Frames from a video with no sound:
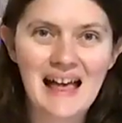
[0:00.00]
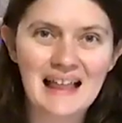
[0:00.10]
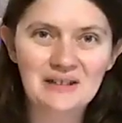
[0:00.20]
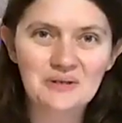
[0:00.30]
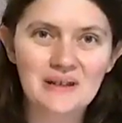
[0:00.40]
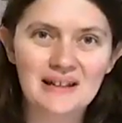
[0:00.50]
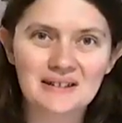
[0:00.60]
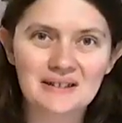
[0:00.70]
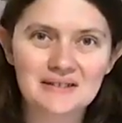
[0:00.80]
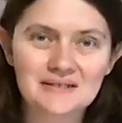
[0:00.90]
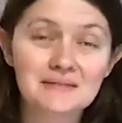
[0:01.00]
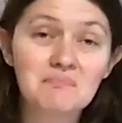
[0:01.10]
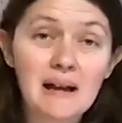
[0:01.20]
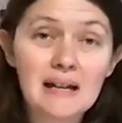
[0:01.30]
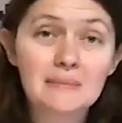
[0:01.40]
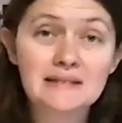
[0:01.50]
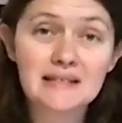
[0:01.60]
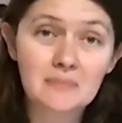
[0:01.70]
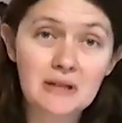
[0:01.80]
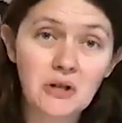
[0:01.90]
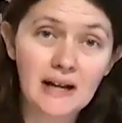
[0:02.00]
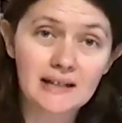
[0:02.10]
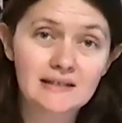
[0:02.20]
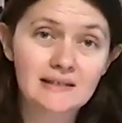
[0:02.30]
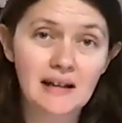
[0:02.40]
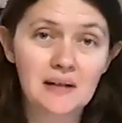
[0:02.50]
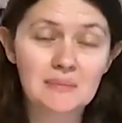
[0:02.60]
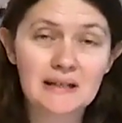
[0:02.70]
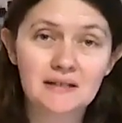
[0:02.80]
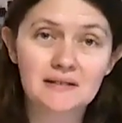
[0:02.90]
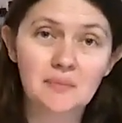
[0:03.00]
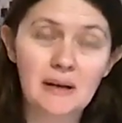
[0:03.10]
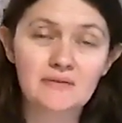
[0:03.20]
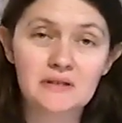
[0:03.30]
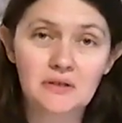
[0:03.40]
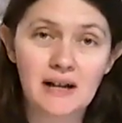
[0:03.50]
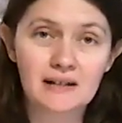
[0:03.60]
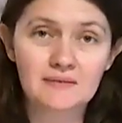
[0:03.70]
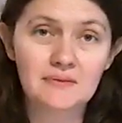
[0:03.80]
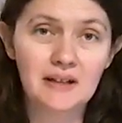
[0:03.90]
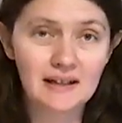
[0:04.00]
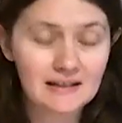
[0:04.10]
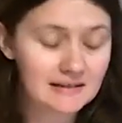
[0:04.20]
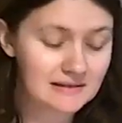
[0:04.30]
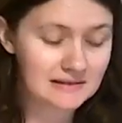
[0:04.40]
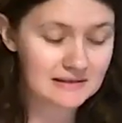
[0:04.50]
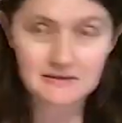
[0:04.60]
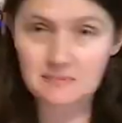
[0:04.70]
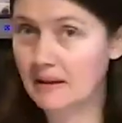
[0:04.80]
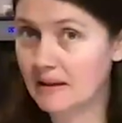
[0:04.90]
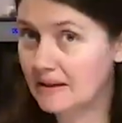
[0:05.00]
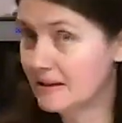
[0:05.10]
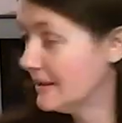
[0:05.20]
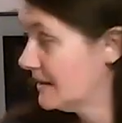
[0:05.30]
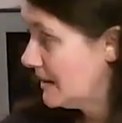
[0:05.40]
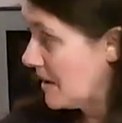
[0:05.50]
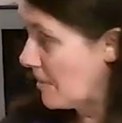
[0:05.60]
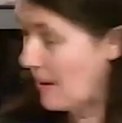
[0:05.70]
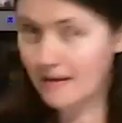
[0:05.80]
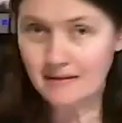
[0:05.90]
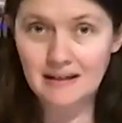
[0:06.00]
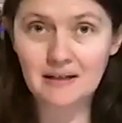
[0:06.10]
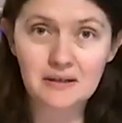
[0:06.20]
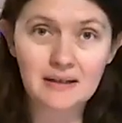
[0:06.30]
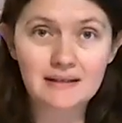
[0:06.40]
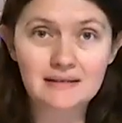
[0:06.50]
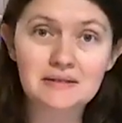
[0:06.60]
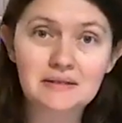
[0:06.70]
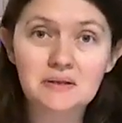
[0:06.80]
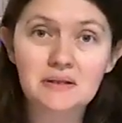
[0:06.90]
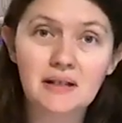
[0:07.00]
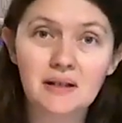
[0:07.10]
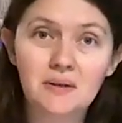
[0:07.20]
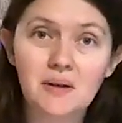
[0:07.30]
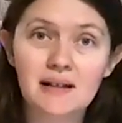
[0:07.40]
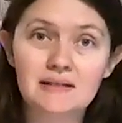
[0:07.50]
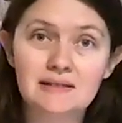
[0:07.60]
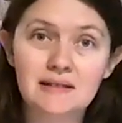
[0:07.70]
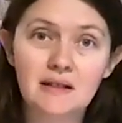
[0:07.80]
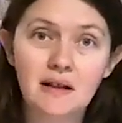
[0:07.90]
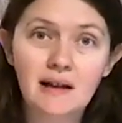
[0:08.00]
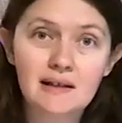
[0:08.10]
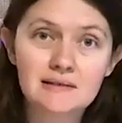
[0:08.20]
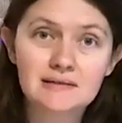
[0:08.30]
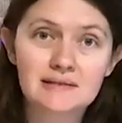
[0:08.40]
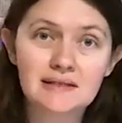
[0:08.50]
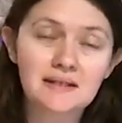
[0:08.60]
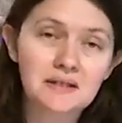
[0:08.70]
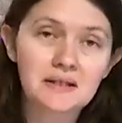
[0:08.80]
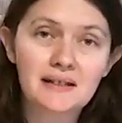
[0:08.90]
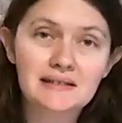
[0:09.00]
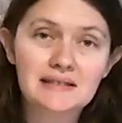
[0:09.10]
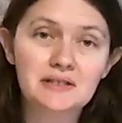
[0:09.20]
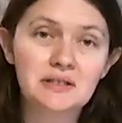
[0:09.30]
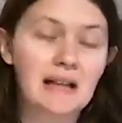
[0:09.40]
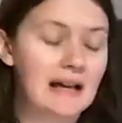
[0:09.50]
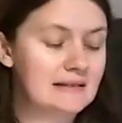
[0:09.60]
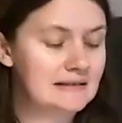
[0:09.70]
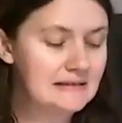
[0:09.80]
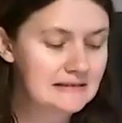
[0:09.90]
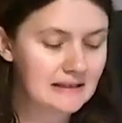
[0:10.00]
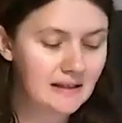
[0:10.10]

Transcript: Hello there. My name is Amy Creighton. I'm here at the Barefoot Dragonfly. This is my apothecary studio. I see clients here and I teach classes.